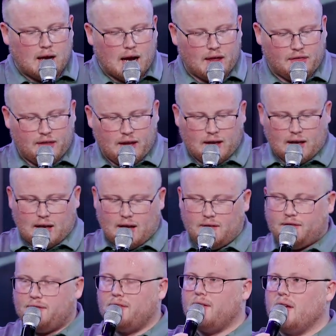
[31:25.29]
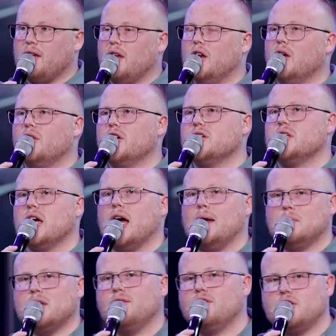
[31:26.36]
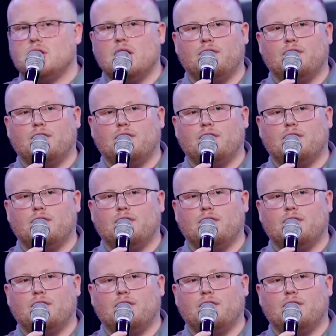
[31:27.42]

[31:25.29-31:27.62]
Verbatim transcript: I think if, you know, there's times if,